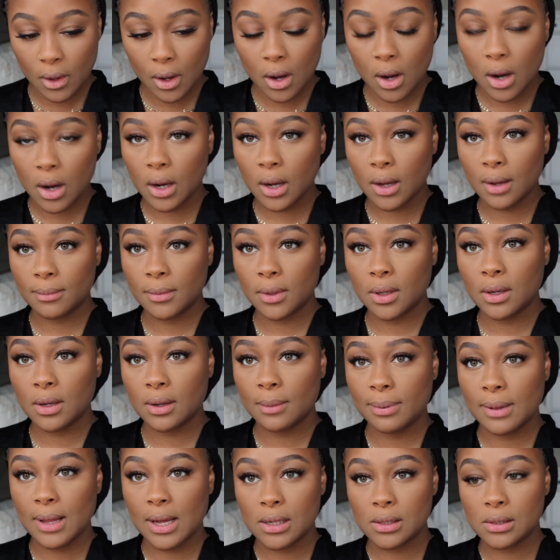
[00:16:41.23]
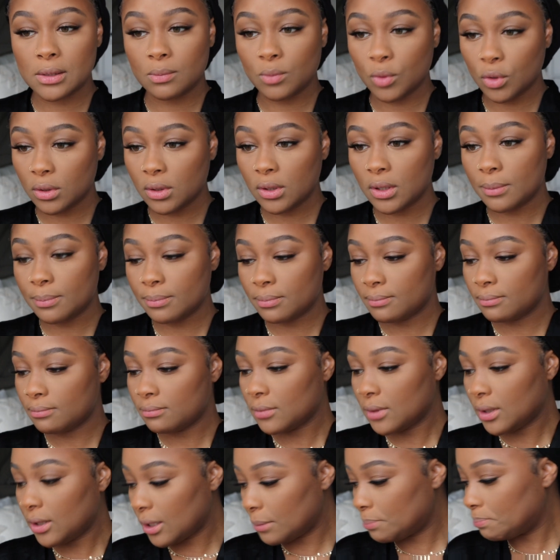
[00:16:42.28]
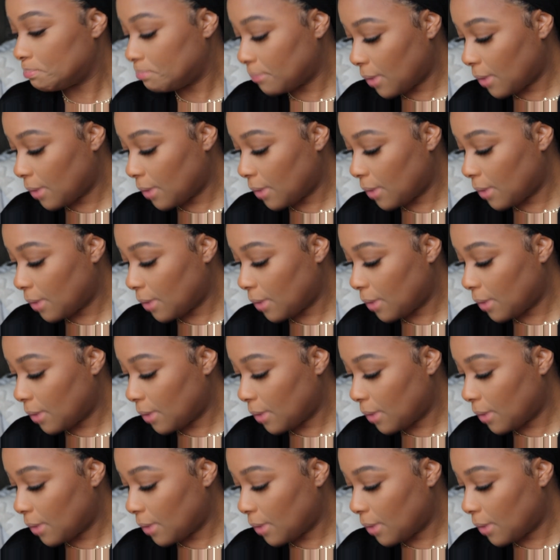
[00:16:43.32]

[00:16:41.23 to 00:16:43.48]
All right, I'm gonna apply some more lip, lip